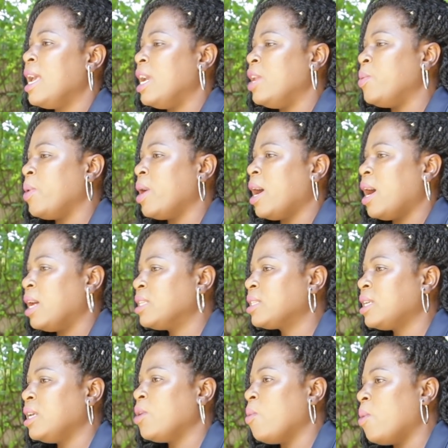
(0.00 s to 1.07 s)
and we are
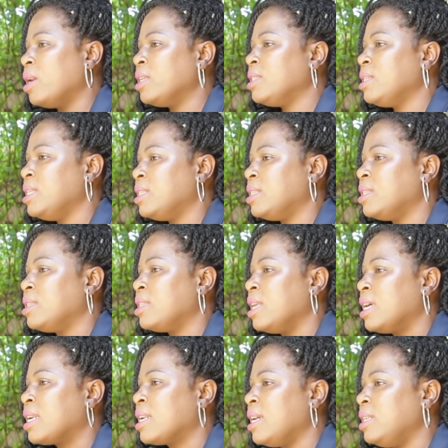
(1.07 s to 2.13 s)
asking what is
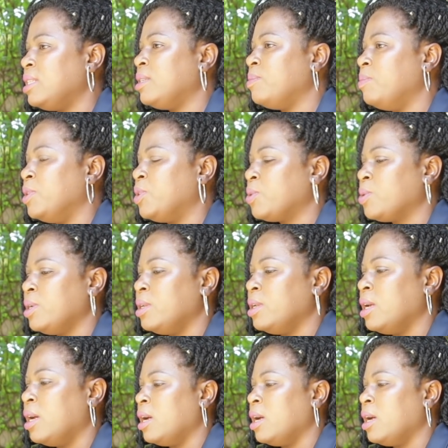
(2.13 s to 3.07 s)
the rate between